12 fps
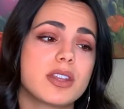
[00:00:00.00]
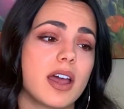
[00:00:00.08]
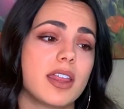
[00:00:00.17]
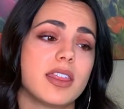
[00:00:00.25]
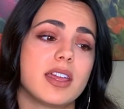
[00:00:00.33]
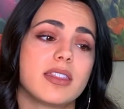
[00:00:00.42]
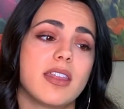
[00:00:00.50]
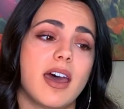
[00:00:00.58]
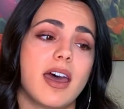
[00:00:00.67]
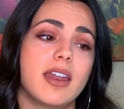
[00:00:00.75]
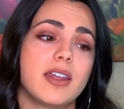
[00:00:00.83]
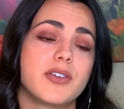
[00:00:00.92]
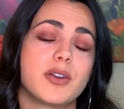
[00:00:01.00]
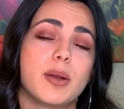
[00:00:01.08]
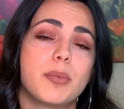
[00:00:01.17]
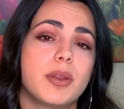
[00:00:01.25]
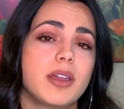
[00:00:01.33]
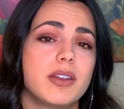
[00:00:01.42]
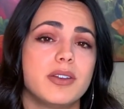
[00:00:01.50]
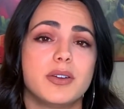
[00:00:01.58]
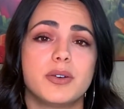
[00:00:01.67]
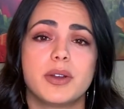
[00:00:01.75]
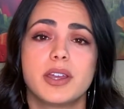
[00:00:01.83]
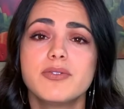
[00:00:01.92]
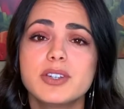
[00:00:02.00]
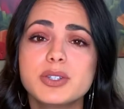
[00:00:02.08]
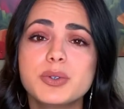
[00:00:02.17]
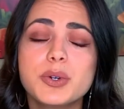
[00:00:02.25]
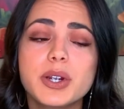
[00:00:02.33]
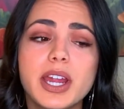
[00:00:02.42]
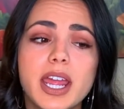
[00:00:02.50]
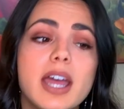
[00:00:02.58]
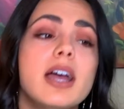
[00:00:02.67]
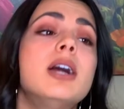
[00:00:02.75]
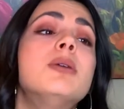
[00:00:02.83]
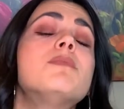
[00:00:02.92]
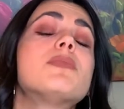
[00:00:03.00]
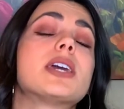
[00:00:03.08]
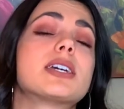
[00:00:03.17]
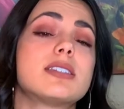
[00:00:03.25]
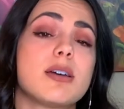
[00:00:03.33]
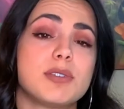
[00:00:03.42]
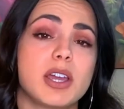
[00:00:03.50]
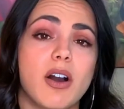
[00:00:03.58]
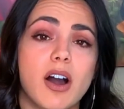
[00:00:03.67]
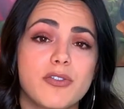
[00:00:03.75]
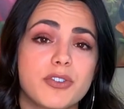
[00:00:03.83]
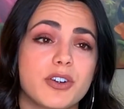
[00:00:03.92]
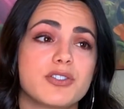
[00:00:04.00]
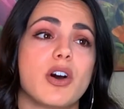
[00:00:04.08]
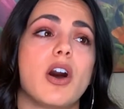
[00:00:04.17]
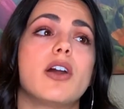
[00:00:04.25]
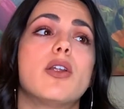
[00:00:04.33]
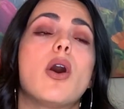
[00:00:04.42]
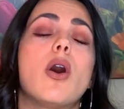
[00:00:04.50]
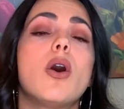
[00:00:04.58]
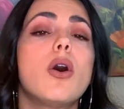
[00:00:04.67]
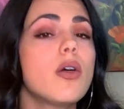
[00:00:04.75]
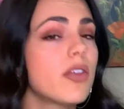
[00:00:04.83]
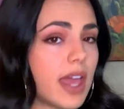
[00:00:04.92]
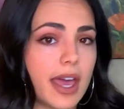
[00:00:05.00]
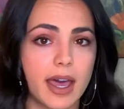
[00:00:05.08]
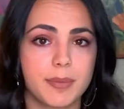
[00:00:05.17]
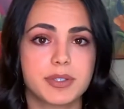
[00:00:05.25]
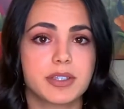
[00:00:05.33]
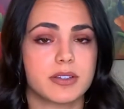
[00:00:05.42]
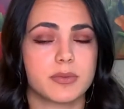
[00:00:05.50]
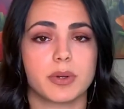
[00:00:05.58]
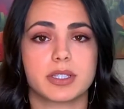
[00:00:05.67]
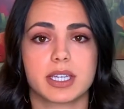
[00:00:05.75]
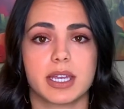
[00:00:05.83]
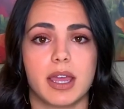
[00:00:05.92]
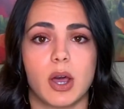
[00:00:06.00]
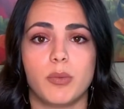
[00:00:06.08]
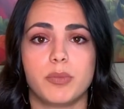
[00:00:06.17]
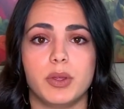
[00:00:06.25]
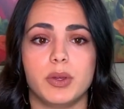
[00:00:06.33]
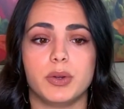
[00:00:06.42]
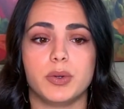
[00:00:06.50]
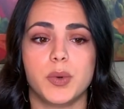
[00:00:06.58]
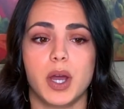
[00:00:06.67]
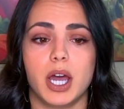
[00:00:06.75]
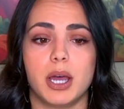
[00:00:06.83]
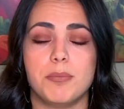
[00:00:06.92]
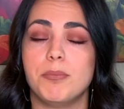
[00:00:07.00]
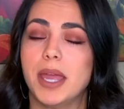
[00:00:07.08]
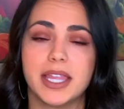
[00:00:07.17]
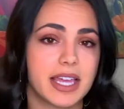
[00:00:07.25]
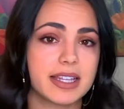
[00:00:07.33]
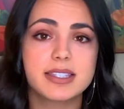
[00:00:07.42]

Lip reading: I think that if you're not putting in new inventory, accepting offers on all the apps is what's going to help you make that